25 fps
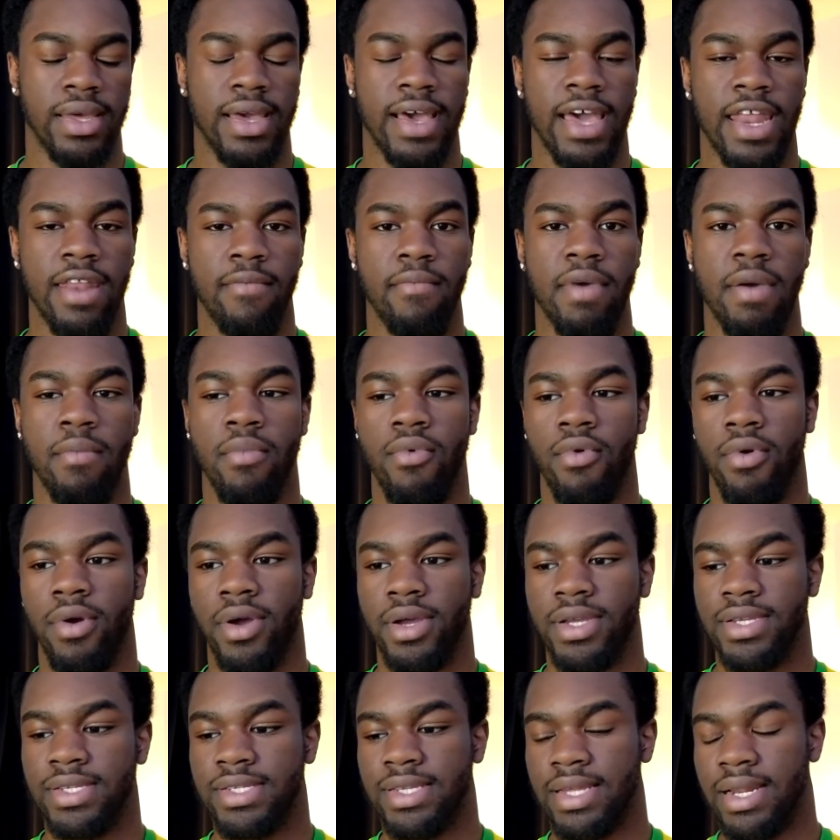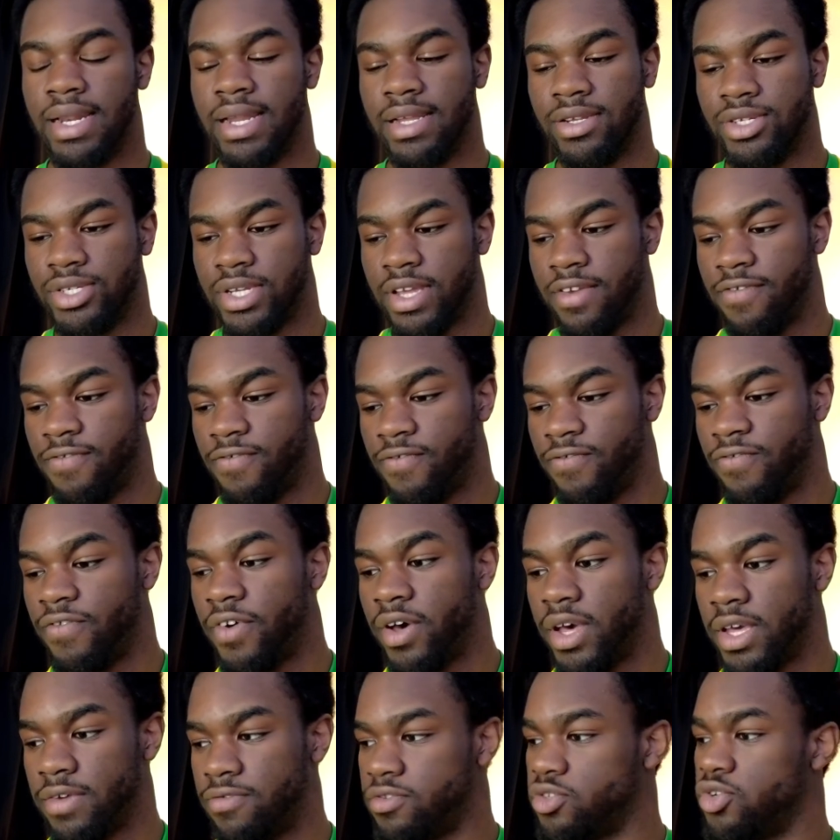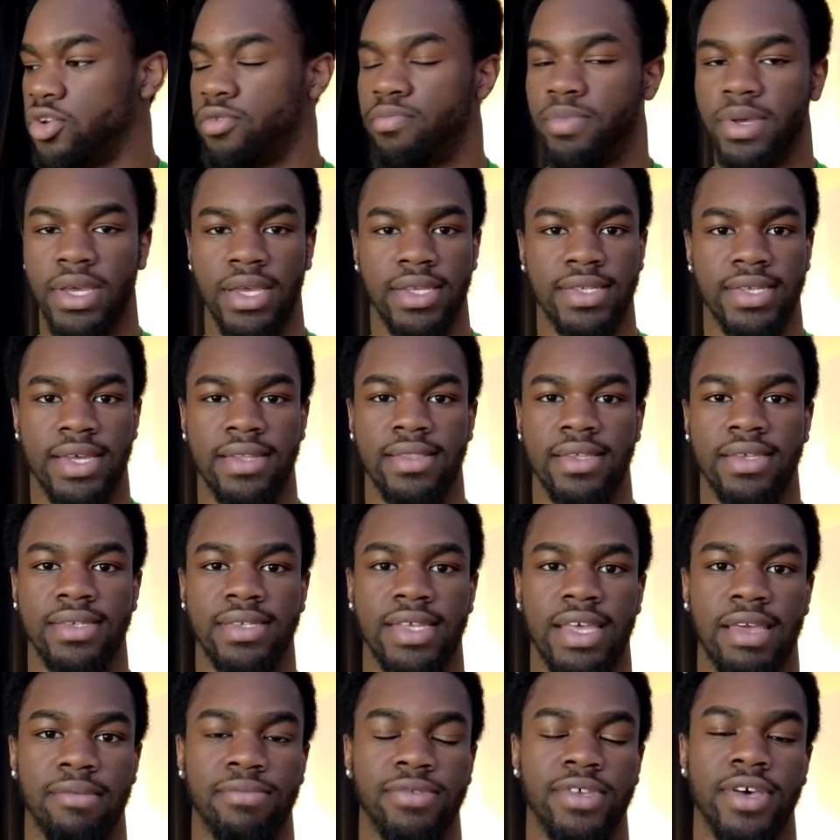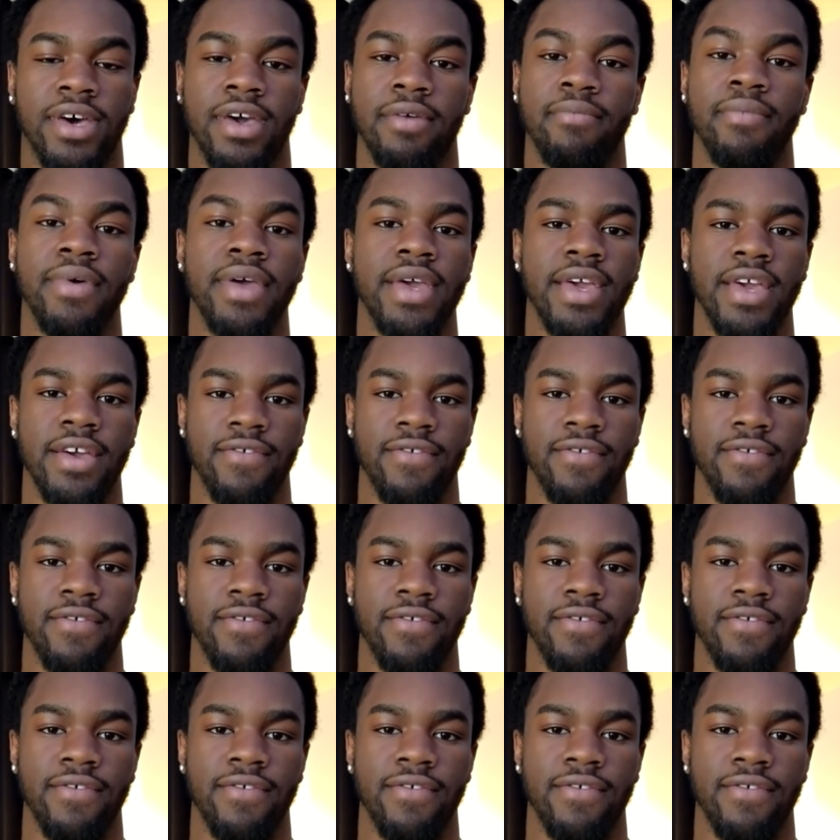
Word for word: and memorize literally five topics at the same time